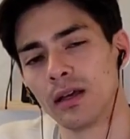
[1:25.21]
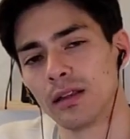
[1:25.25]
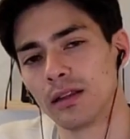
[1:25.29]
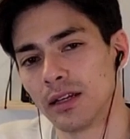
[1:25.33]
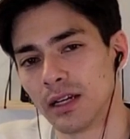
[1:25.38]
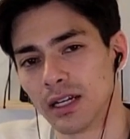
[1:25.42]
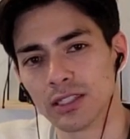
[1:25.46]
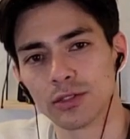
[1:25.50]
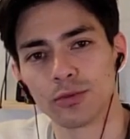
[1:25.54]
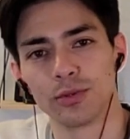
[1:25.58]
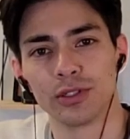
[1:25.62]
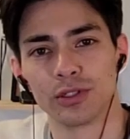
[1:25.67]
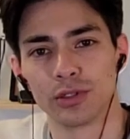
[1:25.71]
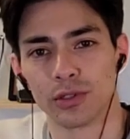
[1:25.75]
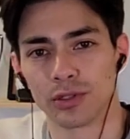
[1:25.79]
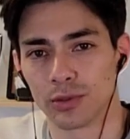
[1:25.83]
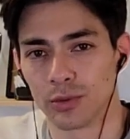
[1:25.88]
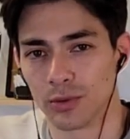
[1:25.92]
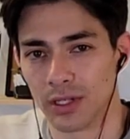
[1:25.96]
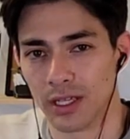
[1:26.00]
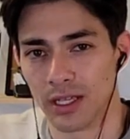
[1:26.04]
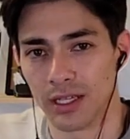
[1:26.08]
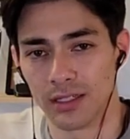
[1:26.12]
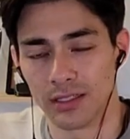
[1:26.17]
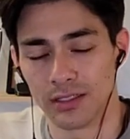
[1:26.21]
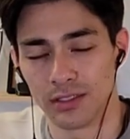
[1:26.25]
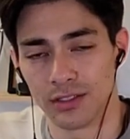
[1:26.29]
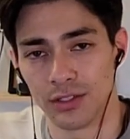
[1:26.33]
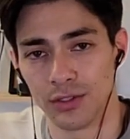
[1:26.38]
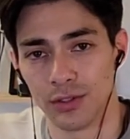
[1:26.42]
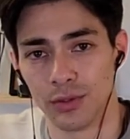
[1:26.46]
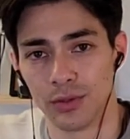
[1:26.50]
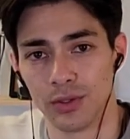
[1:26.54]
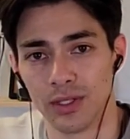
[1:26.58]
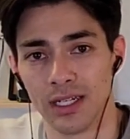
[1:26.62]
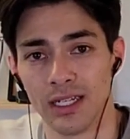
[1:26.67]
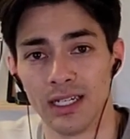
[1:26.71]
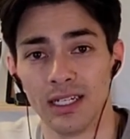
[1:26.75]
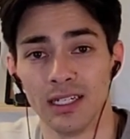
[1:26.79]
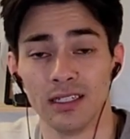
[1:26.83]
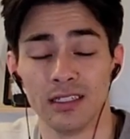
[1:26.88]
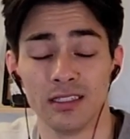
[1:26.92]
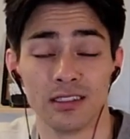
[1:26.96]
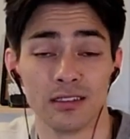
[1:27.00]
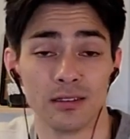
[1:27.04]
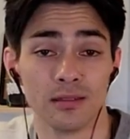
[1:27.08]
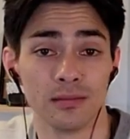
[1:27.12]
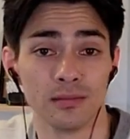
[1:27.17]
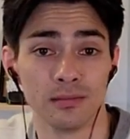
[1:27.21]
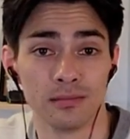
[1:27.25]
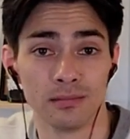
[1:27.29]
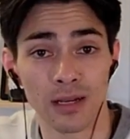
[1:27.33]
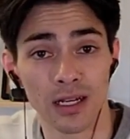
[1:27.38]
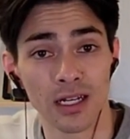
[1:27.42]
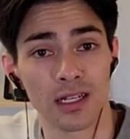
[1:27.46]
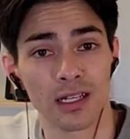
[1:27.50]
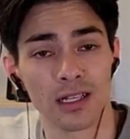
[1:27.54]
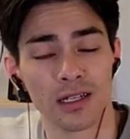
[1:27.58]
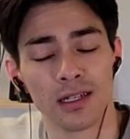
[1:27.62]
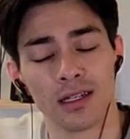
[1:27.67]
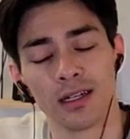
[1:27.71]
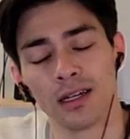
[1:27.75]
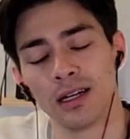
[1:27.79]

The next resource we'll get into is money.